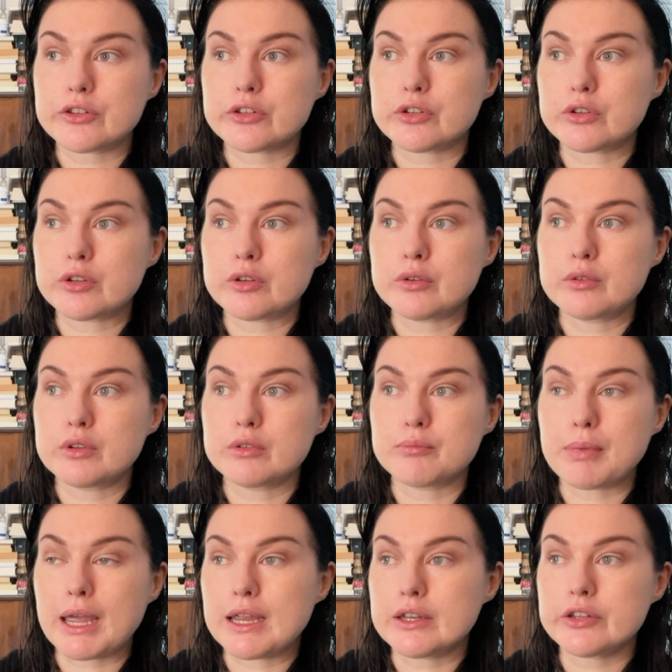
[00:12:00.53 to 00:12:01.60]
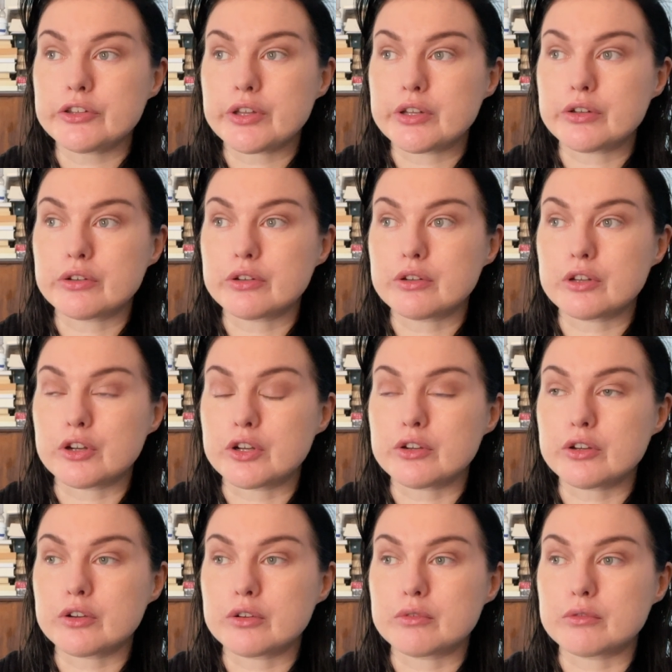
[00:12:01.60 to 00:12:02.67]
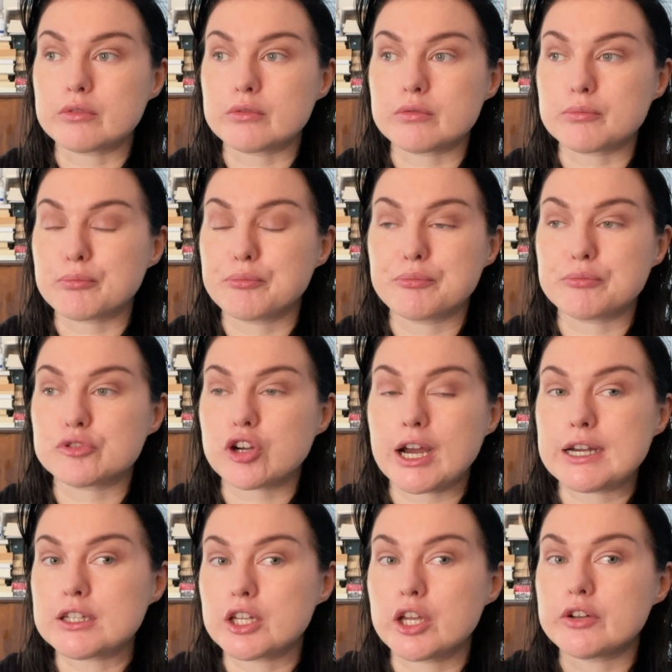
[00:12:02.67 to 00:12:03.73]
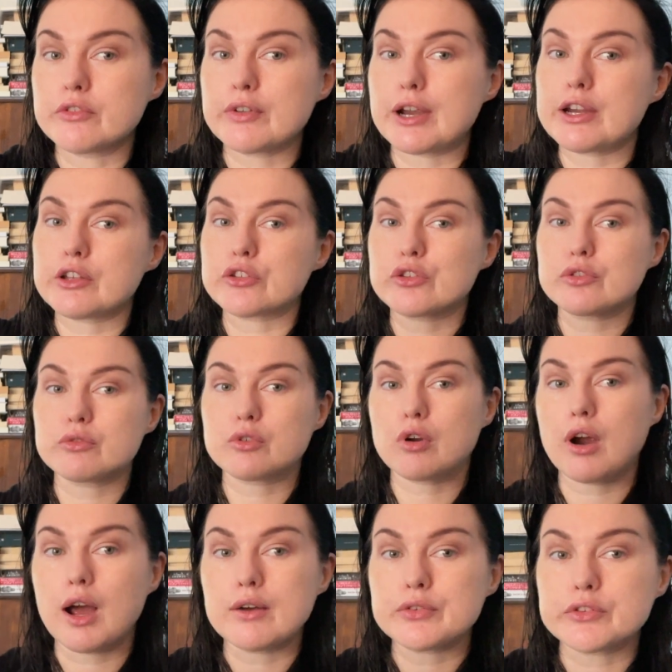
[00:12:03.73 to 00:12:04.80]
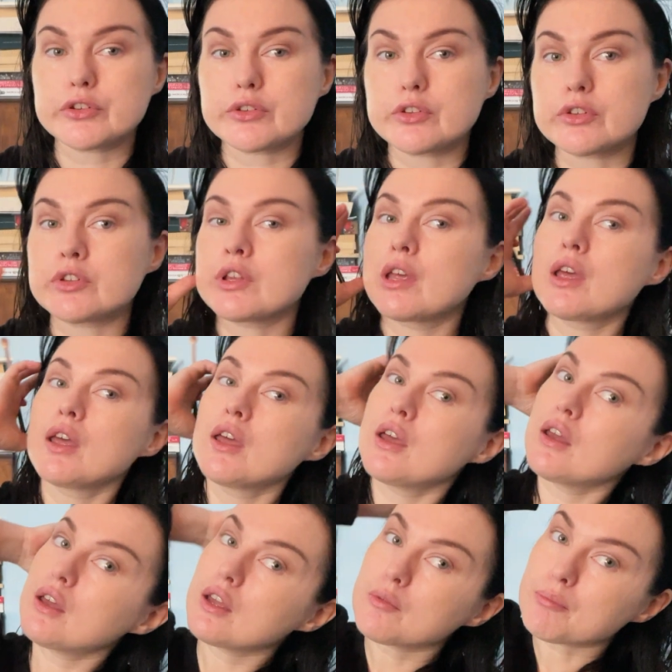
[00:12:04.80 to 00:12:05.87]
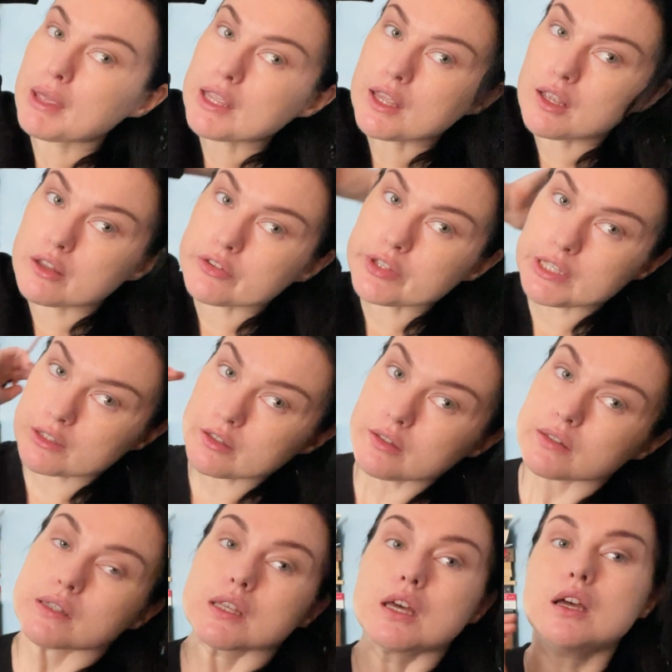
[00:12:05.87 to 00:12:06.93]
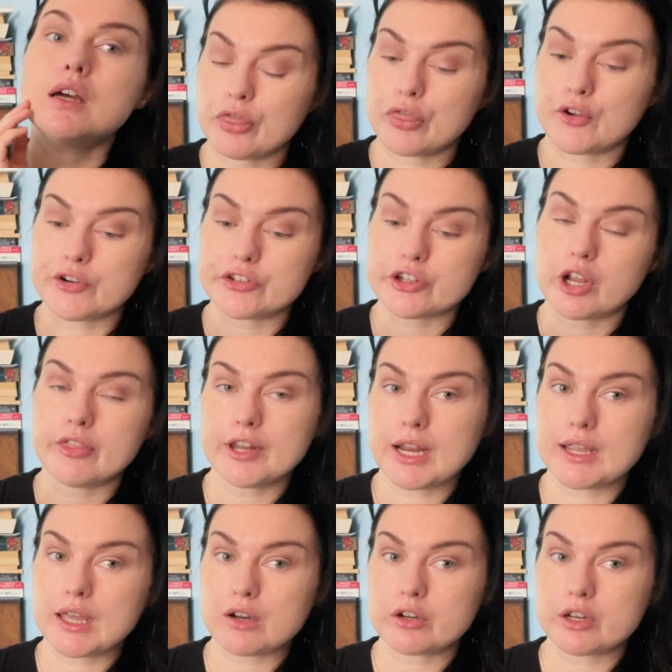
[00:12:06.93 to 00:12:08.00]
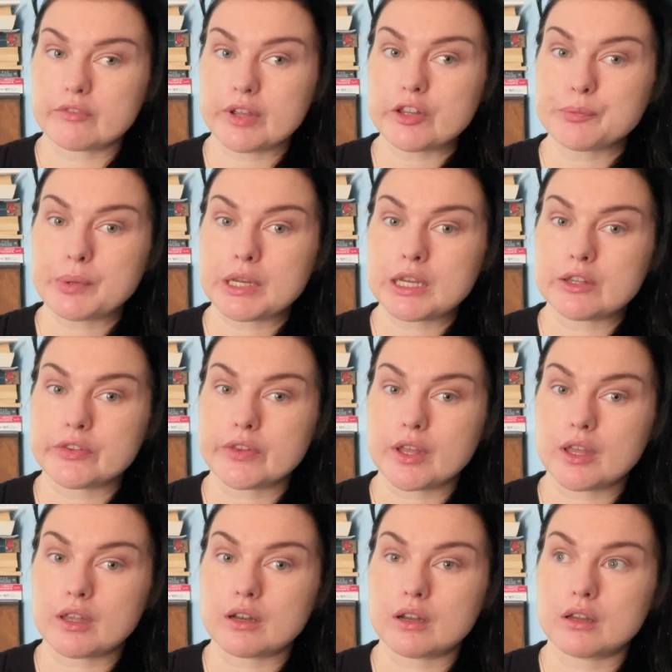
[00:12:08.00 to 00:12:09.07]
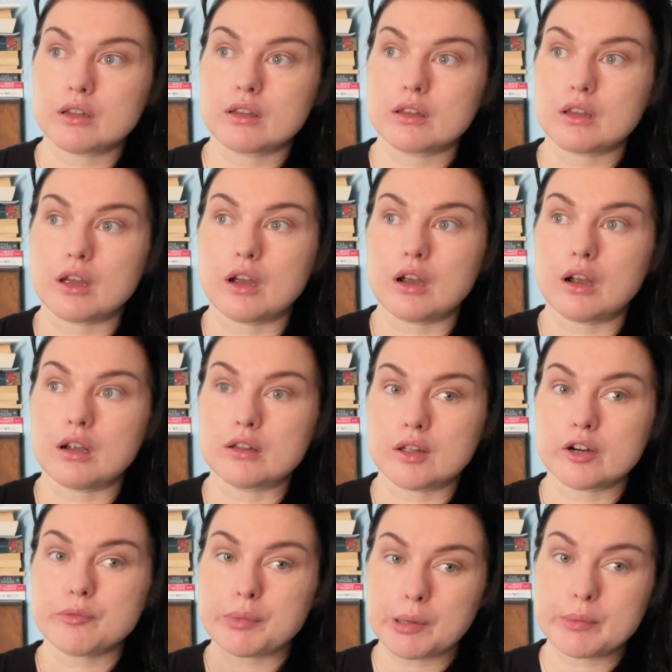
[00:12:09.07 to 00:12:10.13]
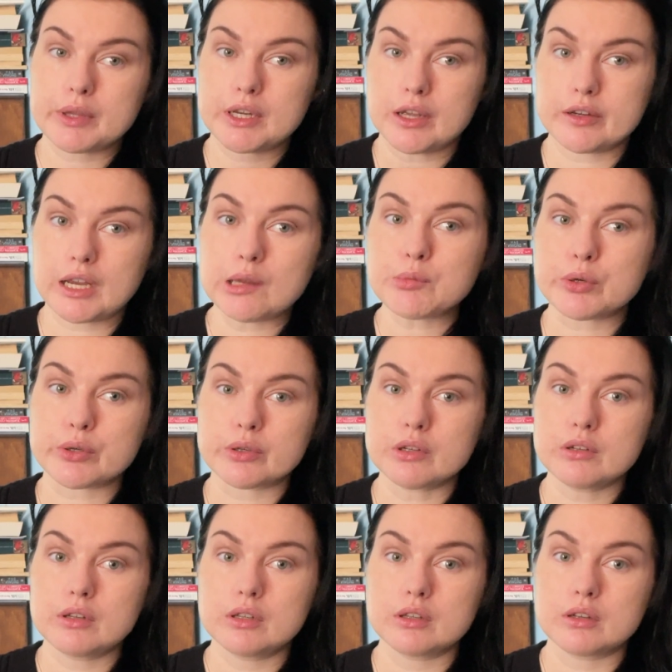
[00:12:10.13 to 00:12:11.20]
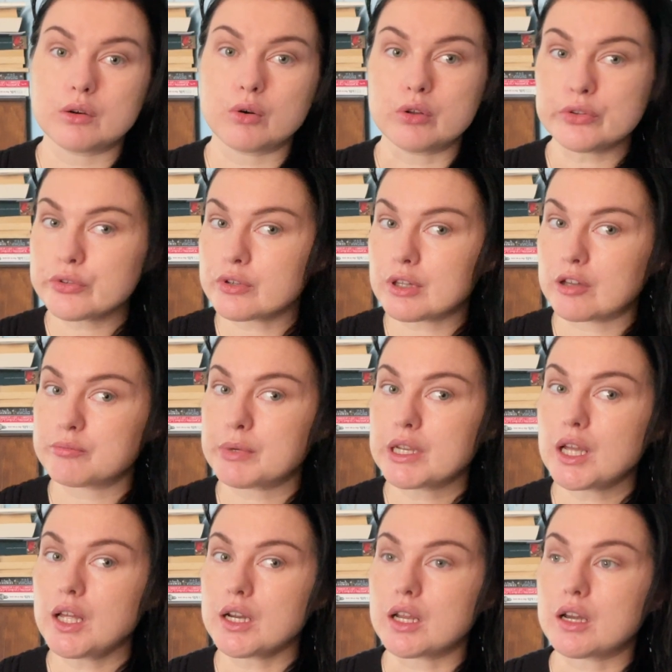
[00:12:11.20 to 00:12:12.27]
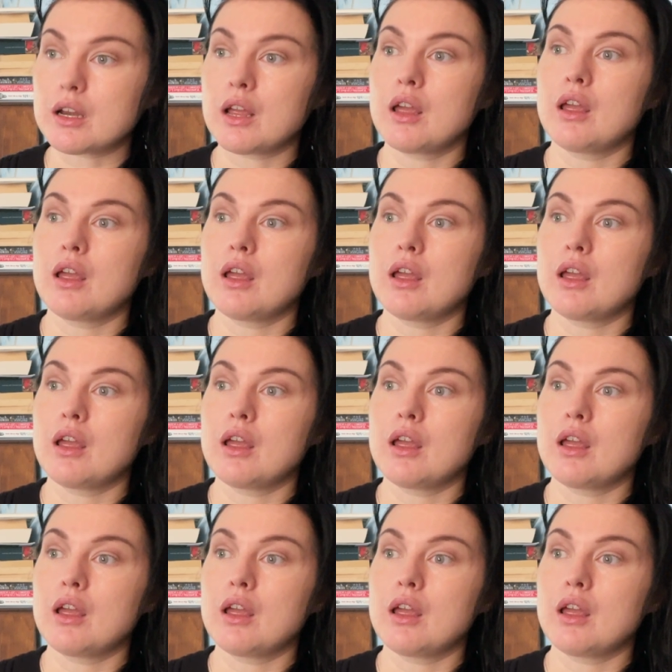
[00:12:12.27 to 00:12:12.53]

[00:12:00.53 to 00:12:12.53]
to paint and, you know, try and learn various crafts making skills. The return that I get on investment is that a lot of people in our neighborhood also love my garden.